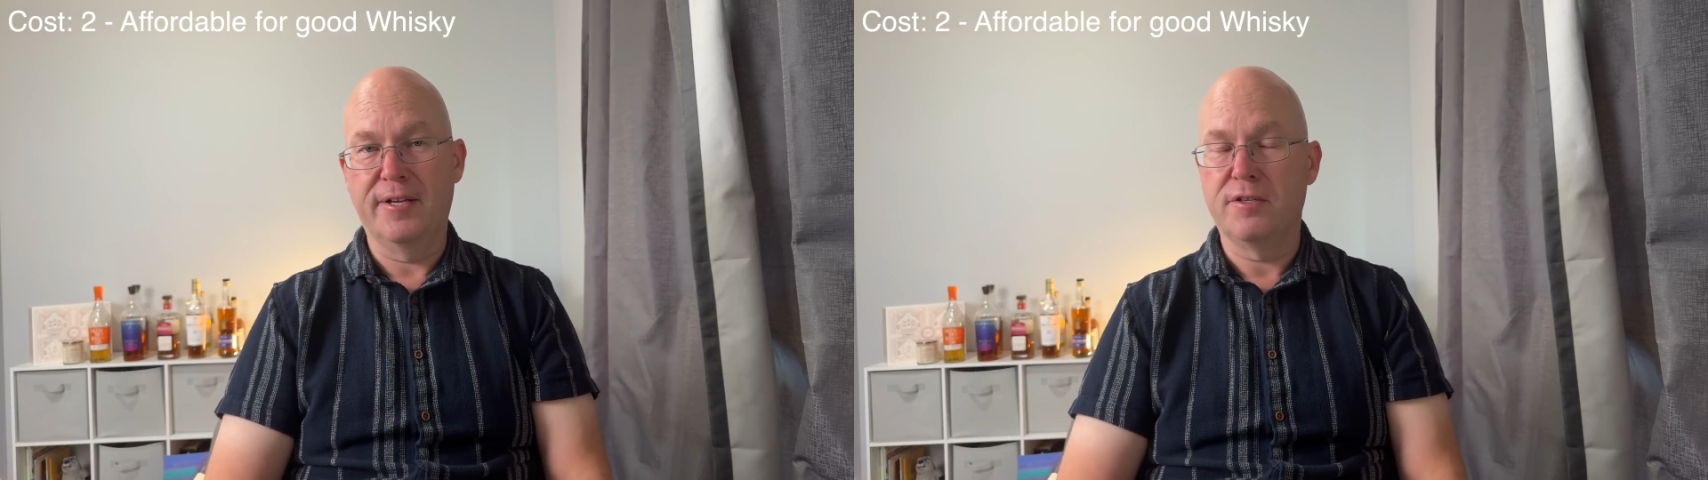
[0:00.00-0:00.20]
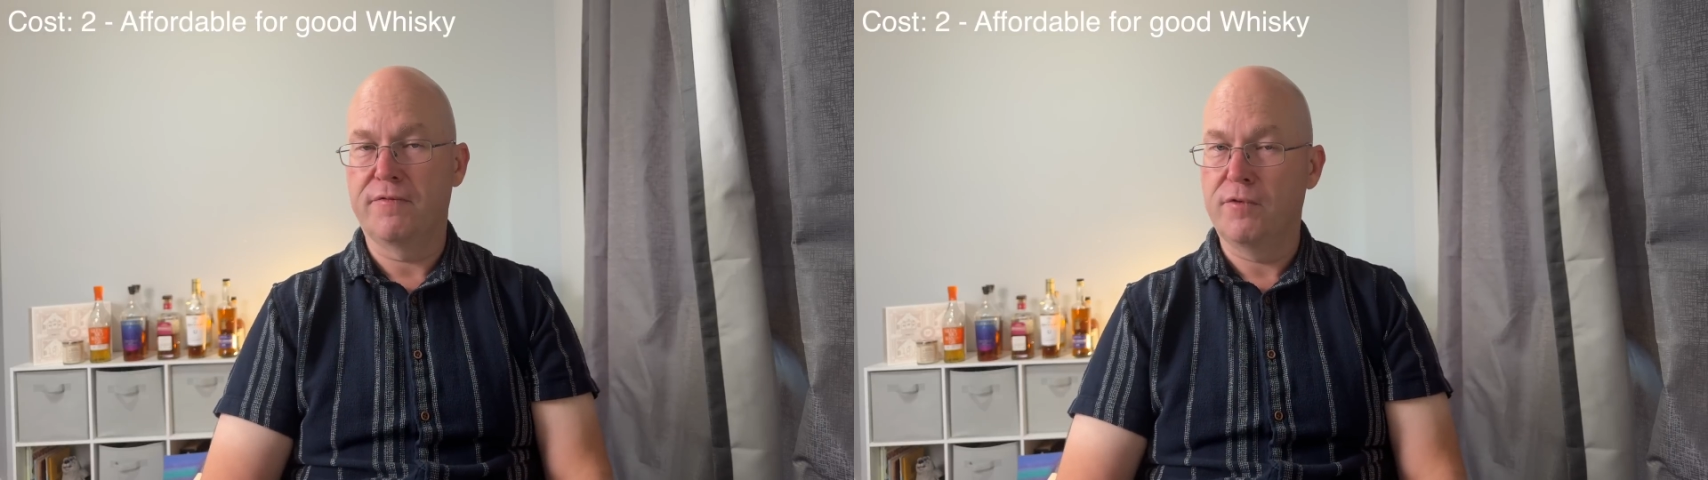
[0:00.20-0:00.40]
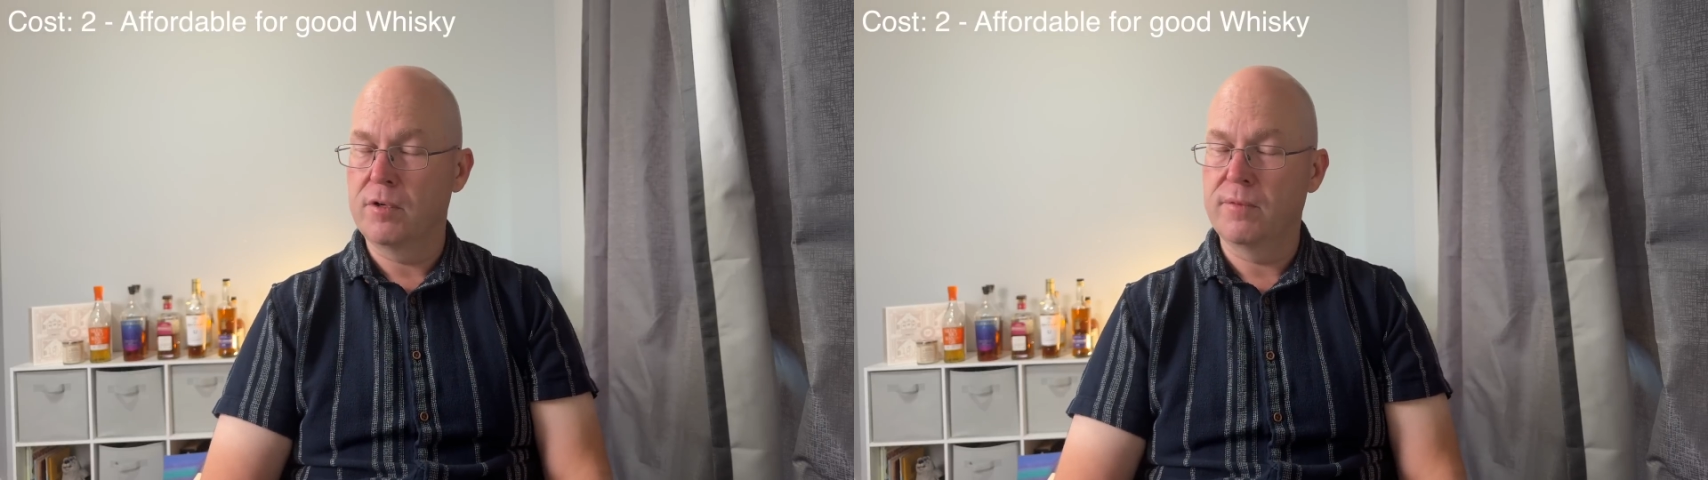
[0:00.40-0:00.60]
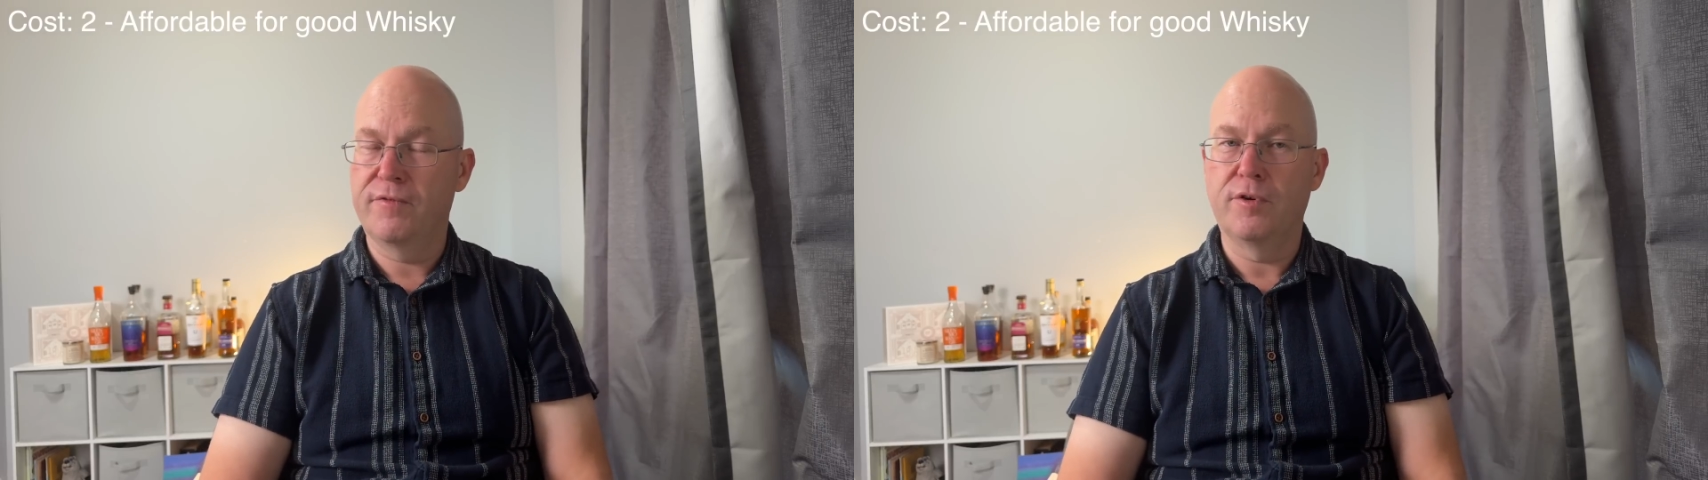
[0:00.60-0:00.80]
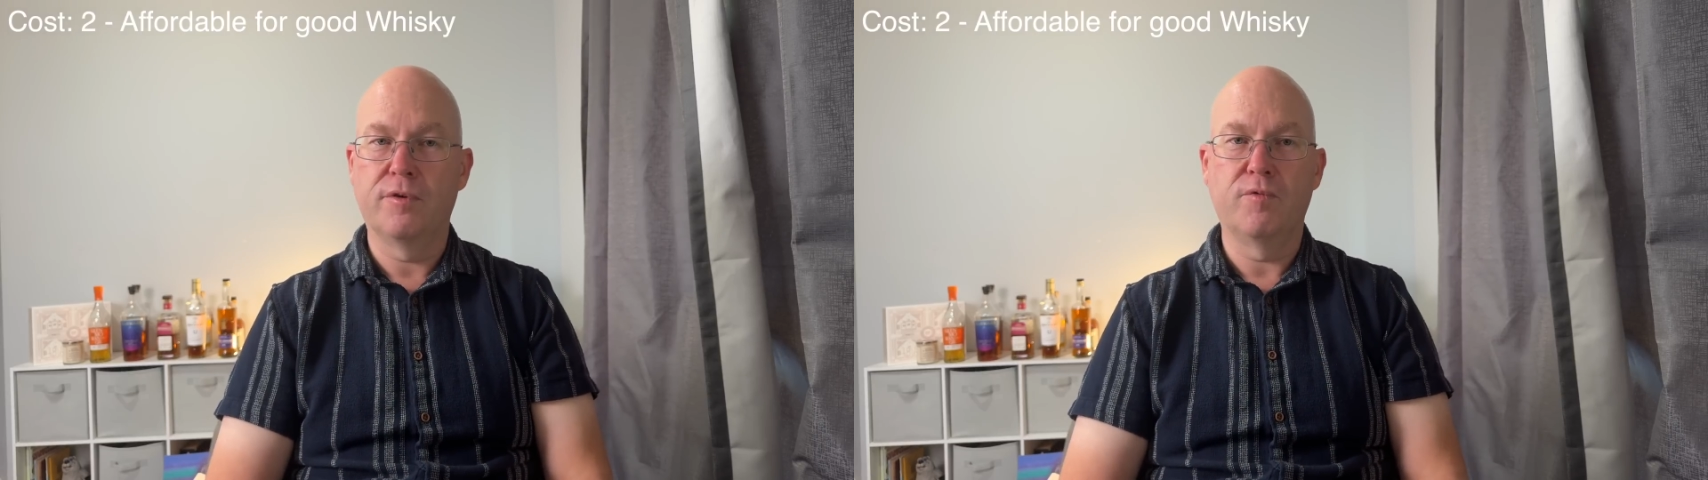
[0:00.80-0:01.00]
It is affordable
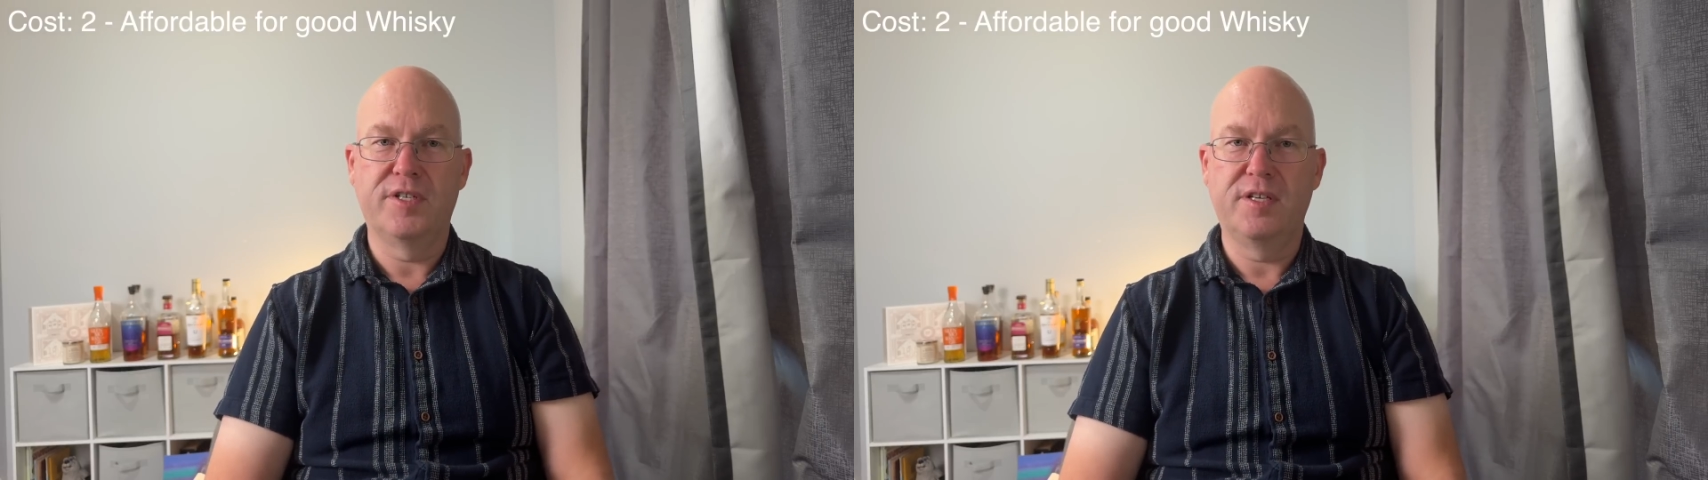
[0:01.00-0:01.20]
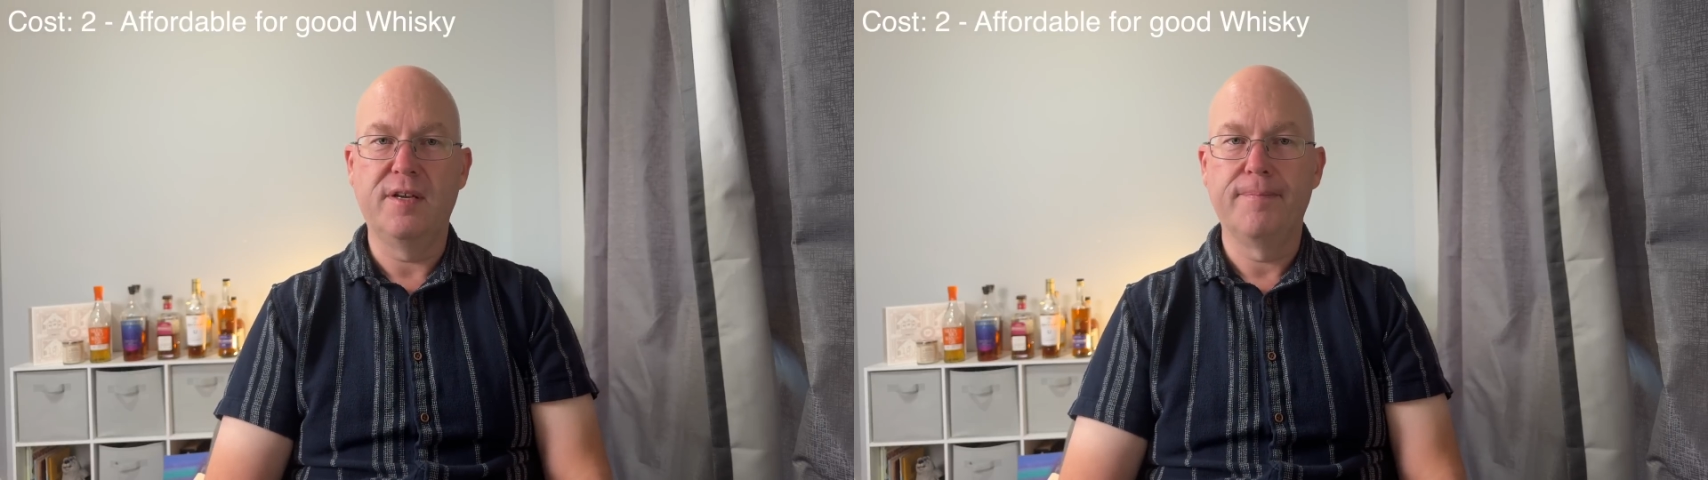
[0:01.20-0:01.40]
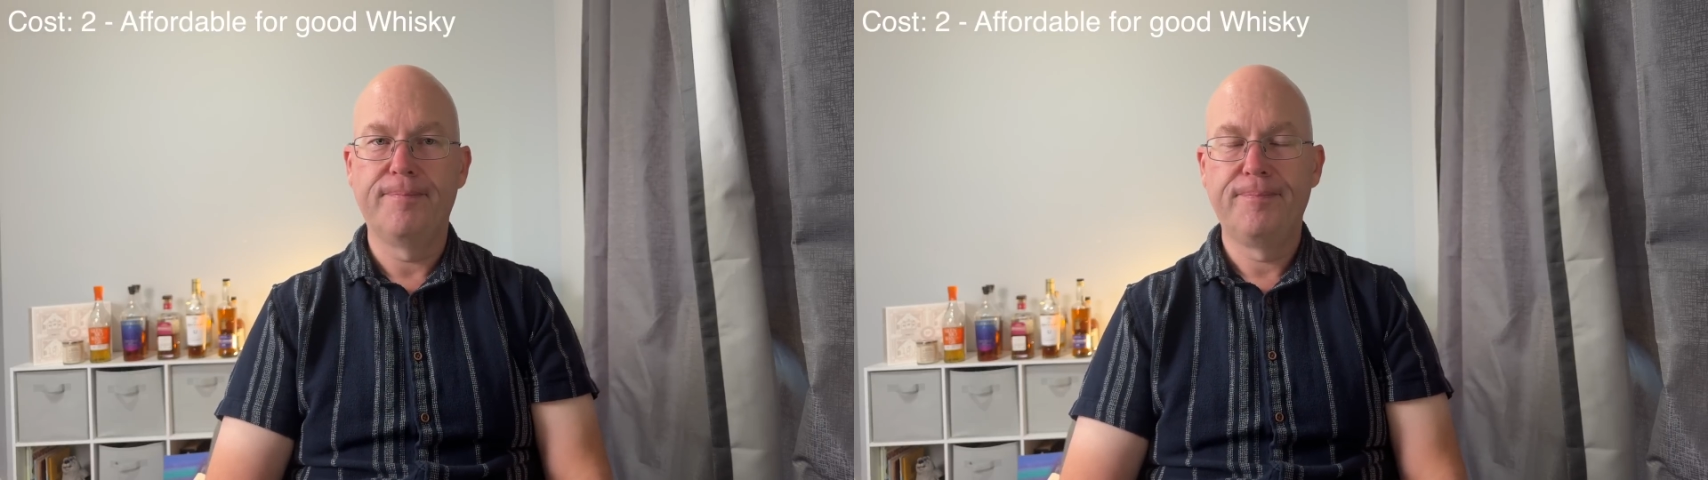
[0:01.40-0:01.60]
for good whiskey.